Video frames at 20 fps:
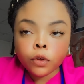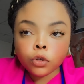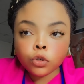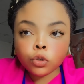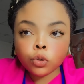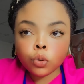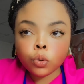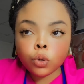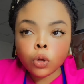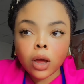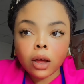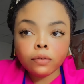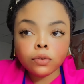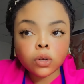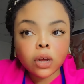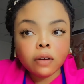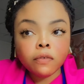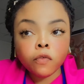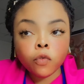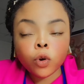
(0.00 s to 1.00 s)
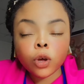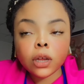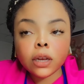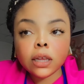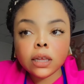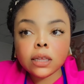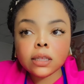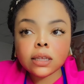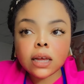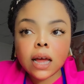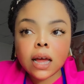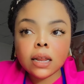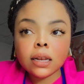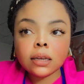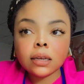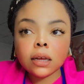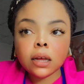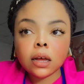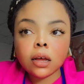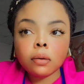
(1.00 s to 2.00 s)
So you have to avoid it,
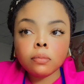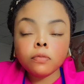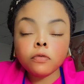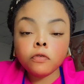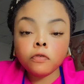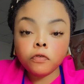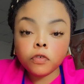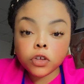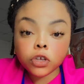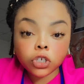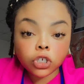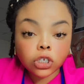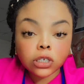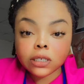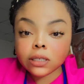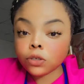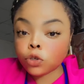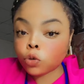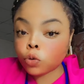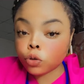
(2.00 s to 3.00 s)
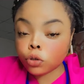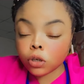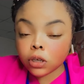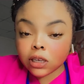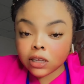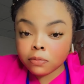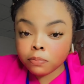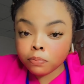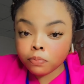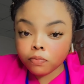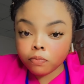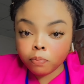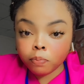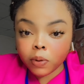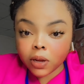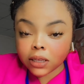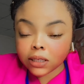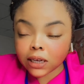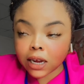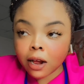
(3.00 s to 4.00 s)
and fish is totally
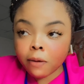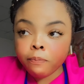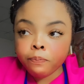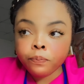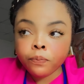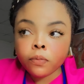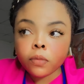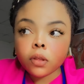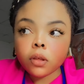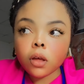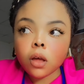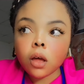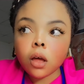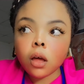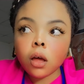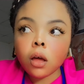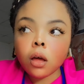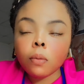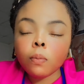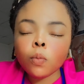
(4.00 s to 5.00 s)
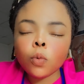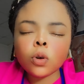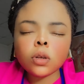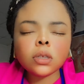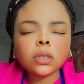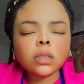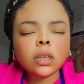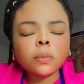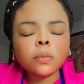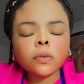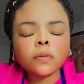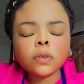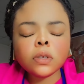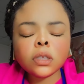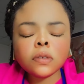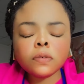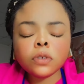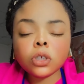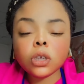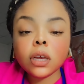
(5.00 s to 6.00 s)
better. What's the name of
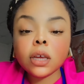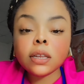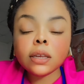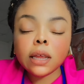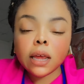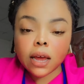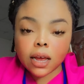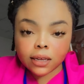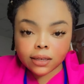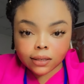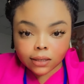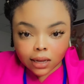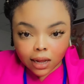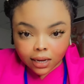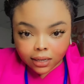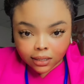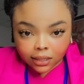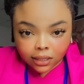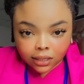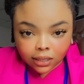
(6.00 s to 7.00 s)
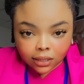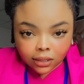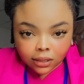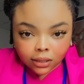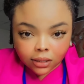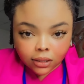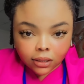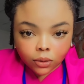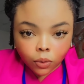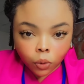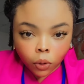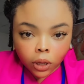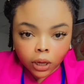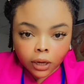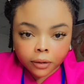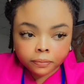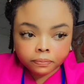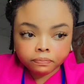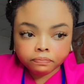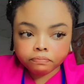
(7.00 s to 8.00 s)
this fish again? Yeah, sardines,
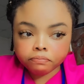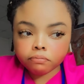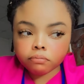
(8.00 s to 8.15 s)
okay?